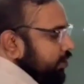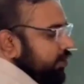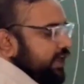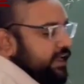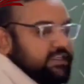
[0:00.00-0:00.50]

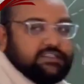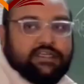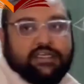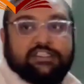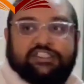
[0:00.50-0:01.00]
Unit is
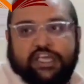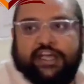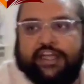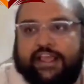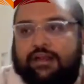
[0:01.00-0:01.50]

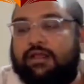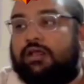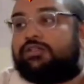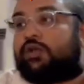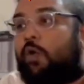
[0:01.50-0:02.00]

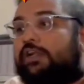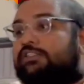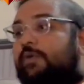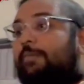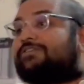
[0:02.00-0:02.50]
steradian. So what
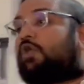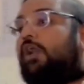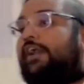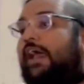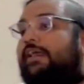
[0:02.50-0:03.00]
is meant by
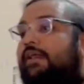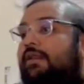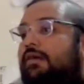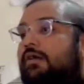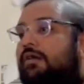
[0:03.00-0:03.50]
solid
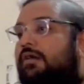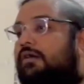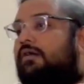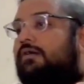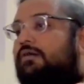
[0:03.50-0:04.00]
angle?
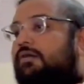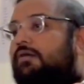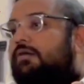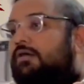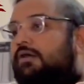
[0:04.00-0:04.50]

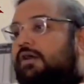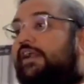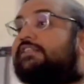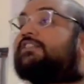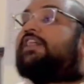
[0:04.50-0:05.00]

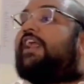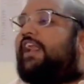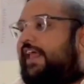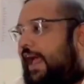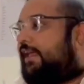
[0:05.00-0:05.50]
It is
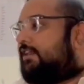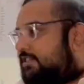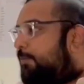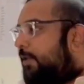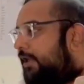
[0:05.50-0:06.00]
3D angle,
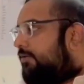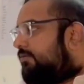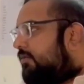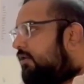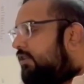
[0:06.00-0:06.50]

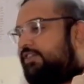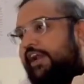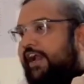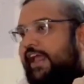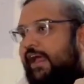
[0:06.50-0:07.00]
simply
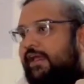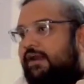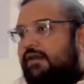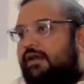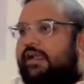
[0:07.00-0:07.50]
3D
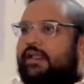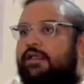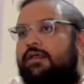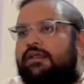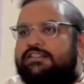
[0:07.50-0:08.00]
angle at
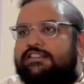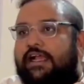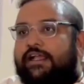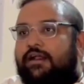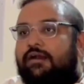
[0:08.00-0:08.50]
a
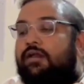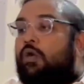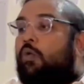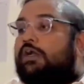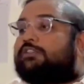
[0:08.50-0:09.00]

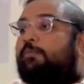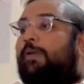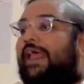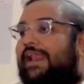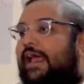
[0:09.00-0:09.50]
center. What is
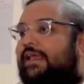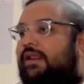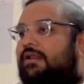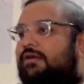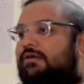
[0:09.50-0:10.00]
plane
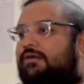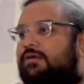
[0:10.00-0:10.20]
angle?